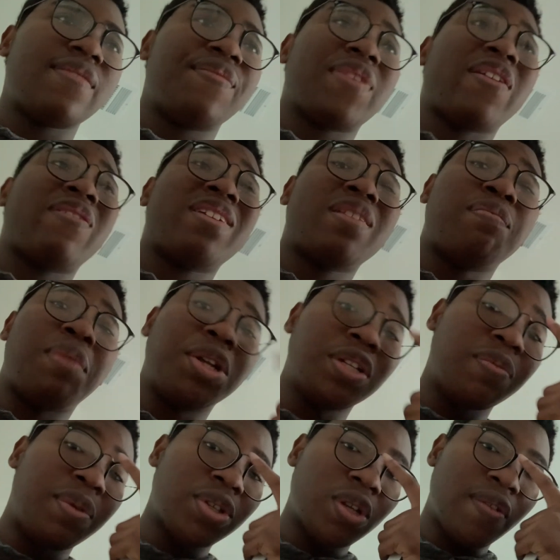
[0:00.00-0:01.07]
I've read a bunch of
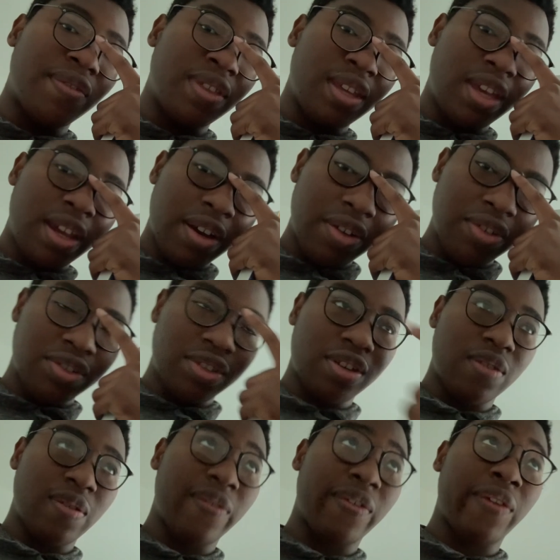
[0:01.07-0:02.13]
books over the years, so
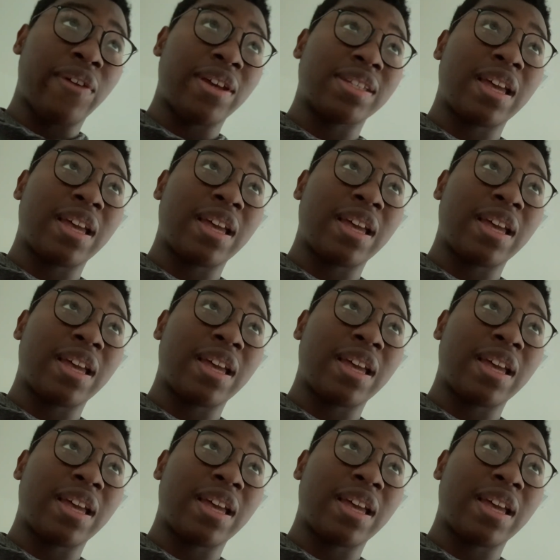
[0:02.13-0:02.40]
if you guys